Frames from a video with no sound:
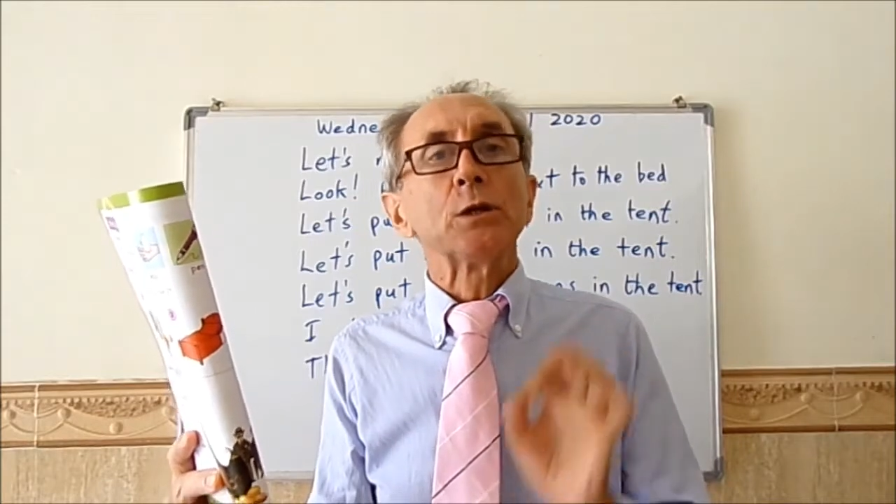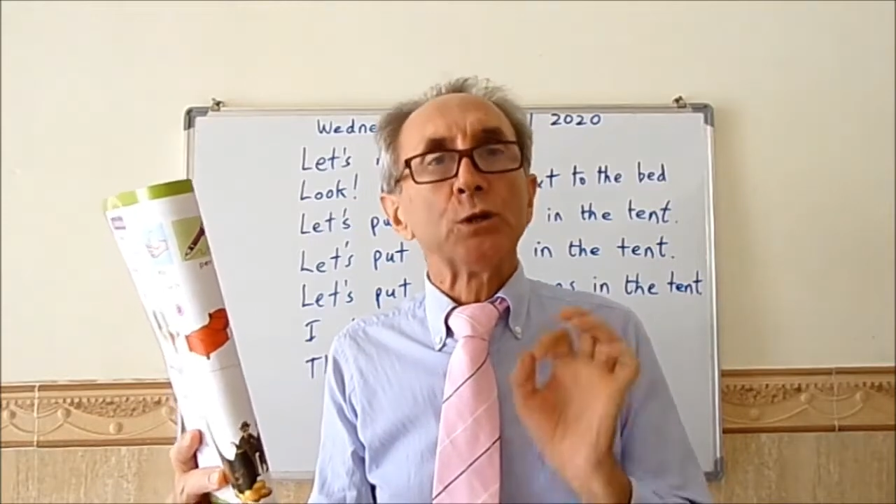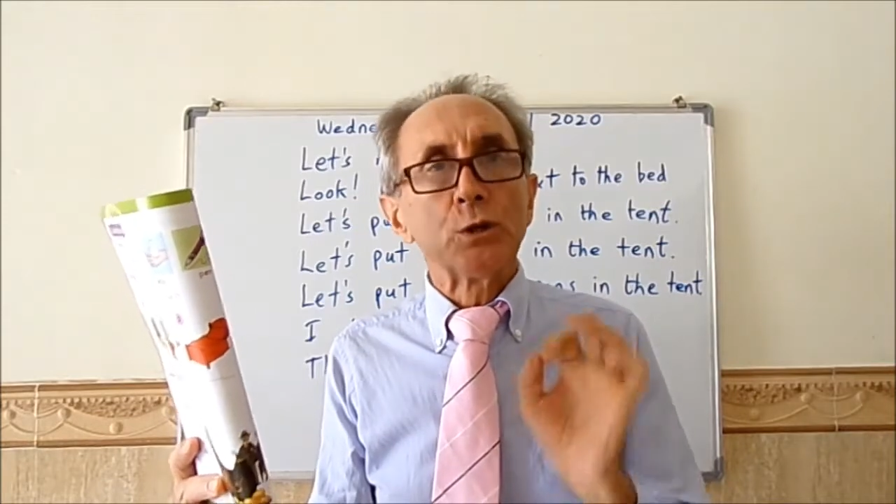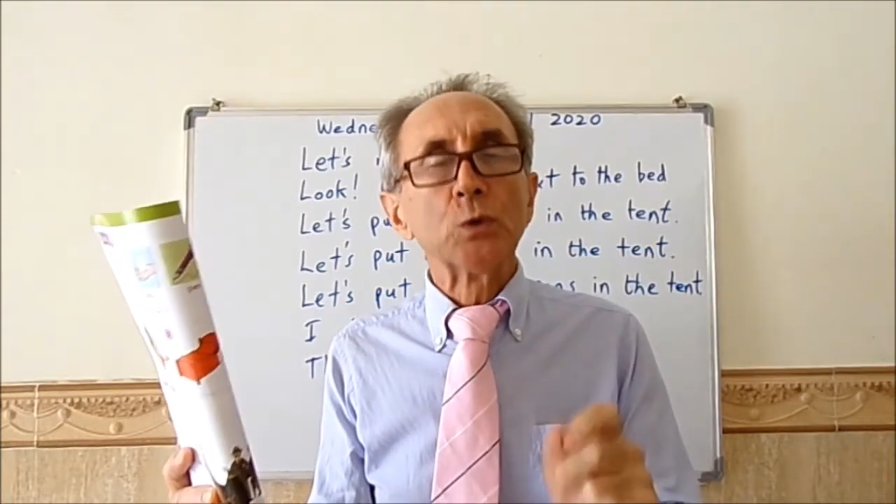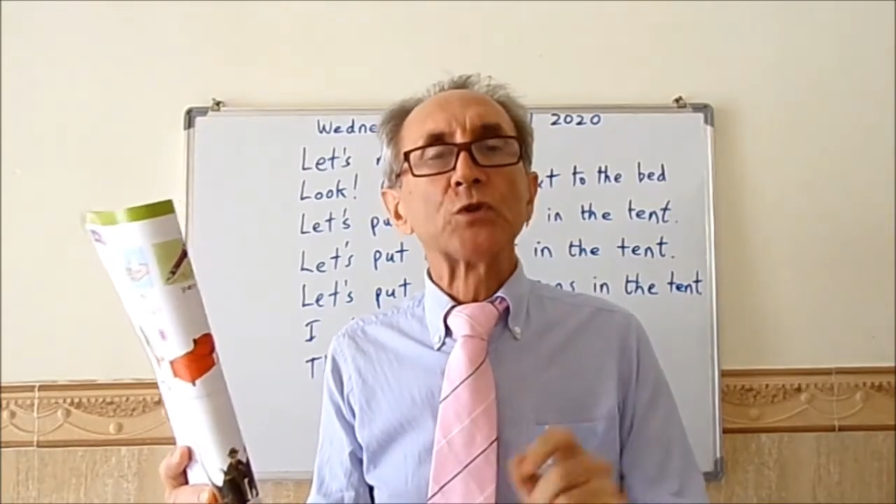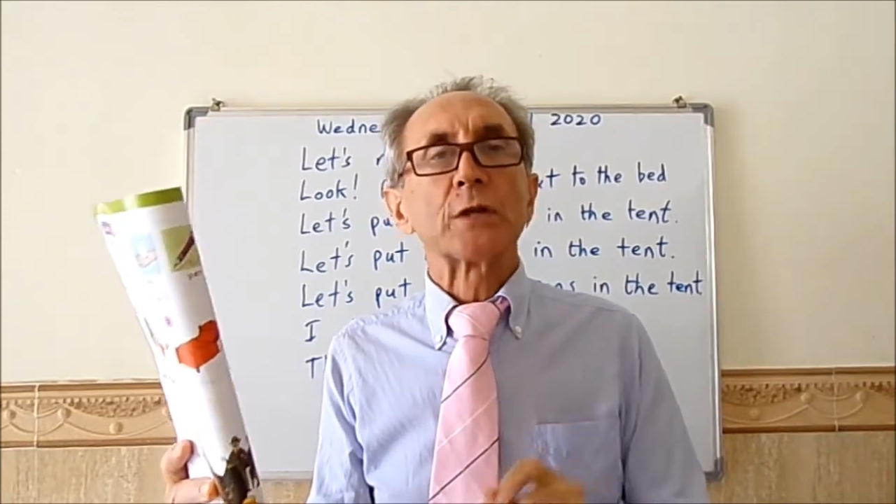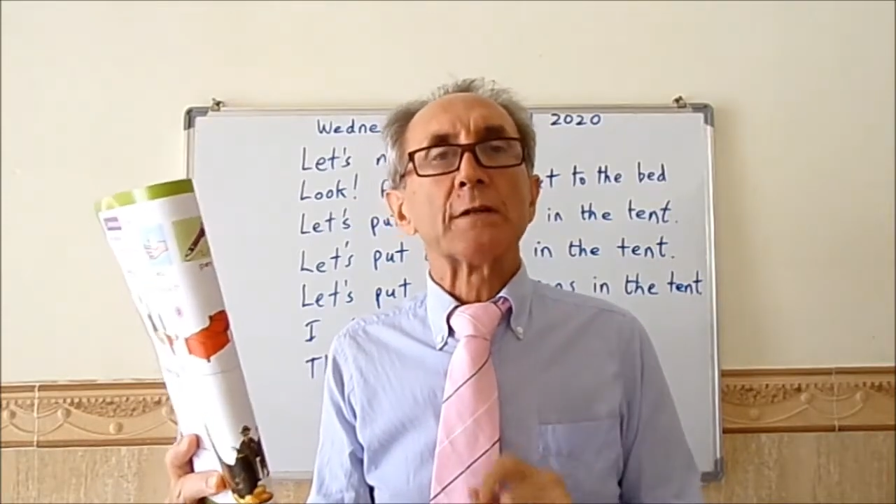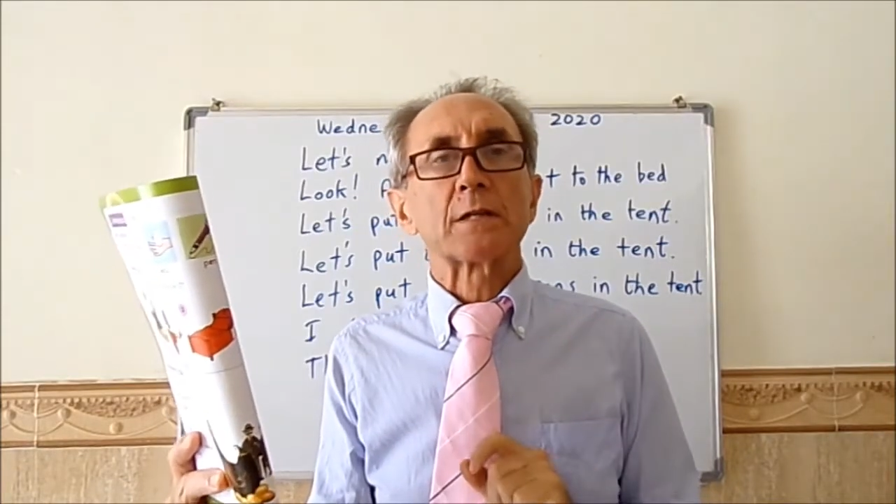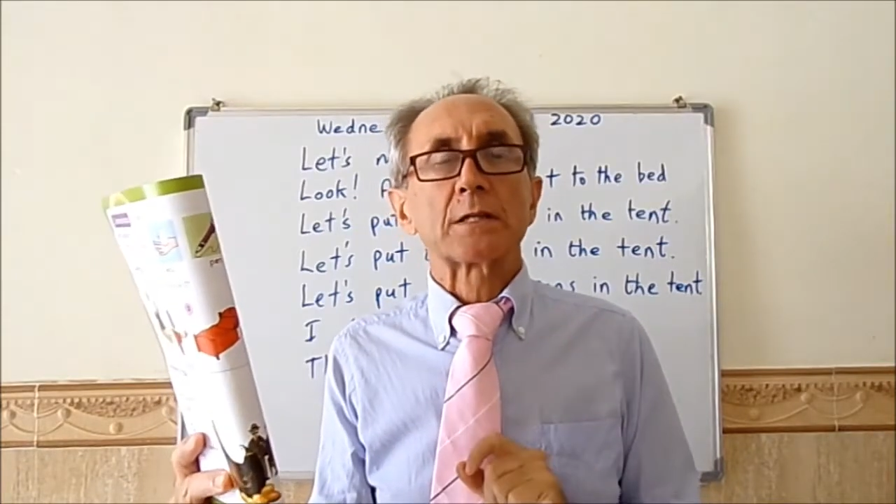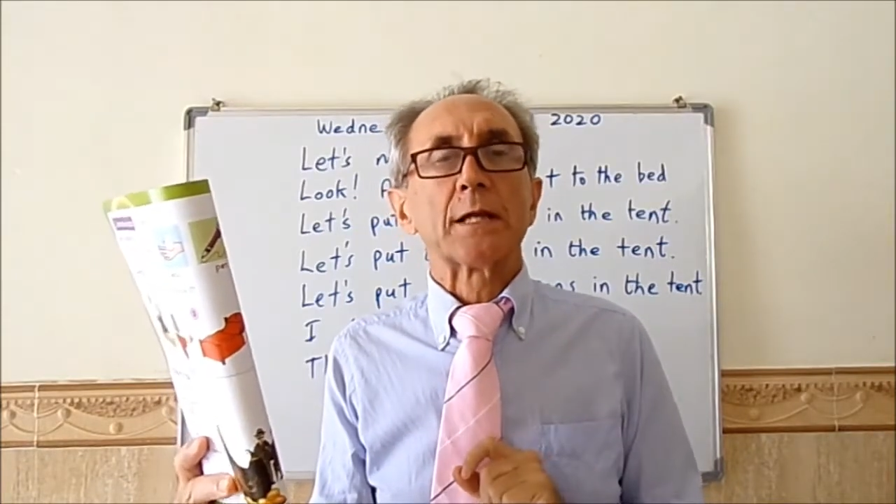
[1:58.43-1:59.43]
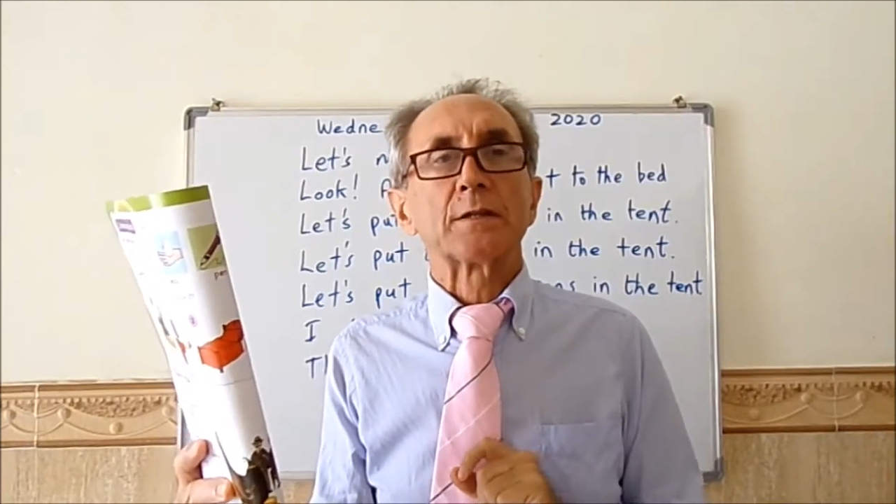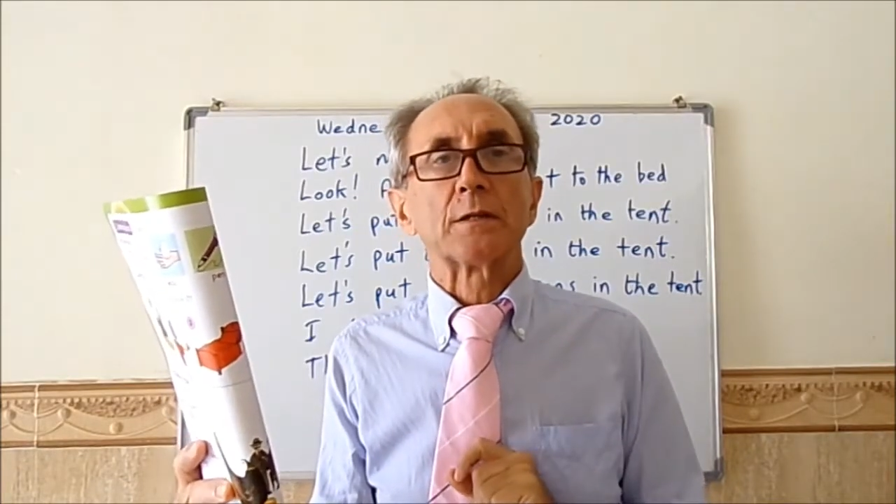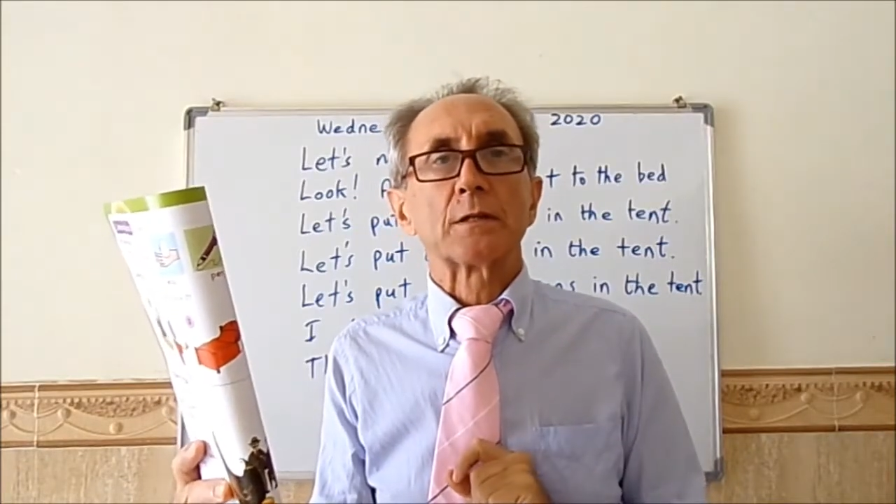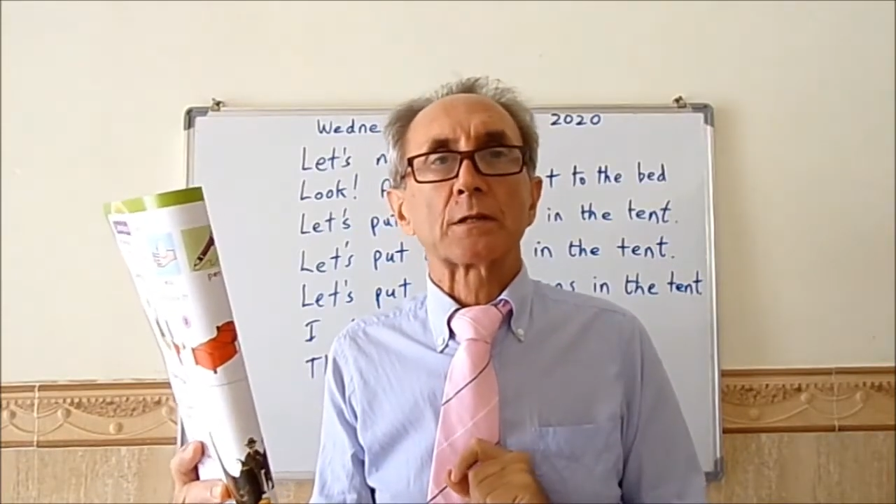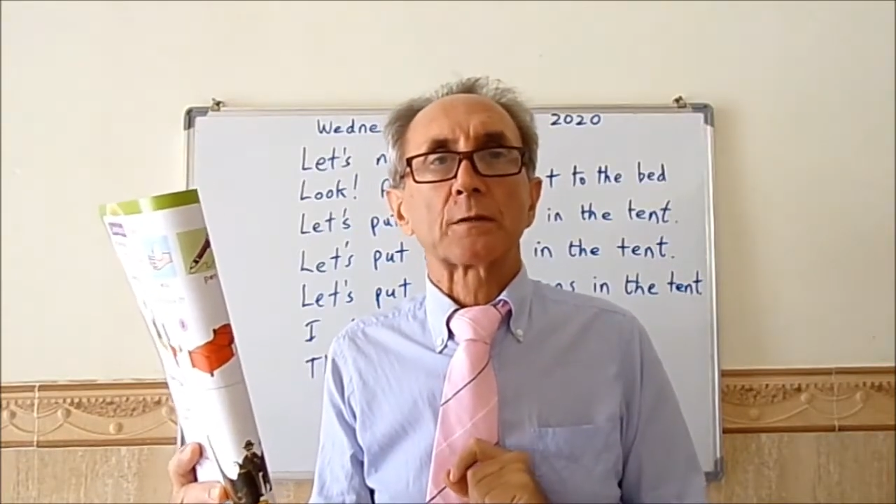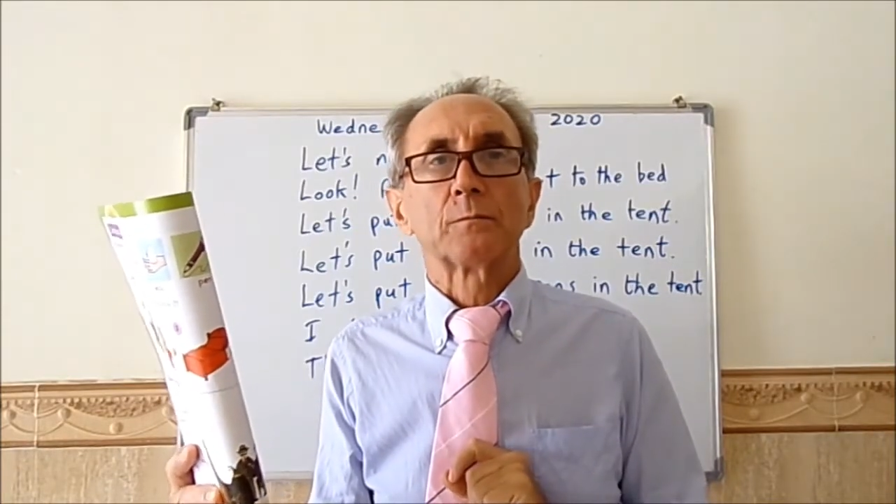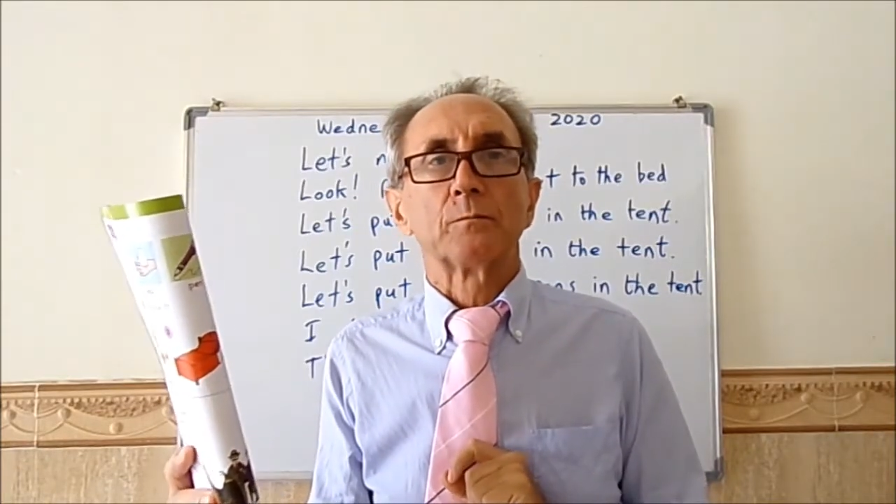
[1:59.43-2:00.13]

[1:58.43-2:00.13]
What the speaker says: you say the sentence.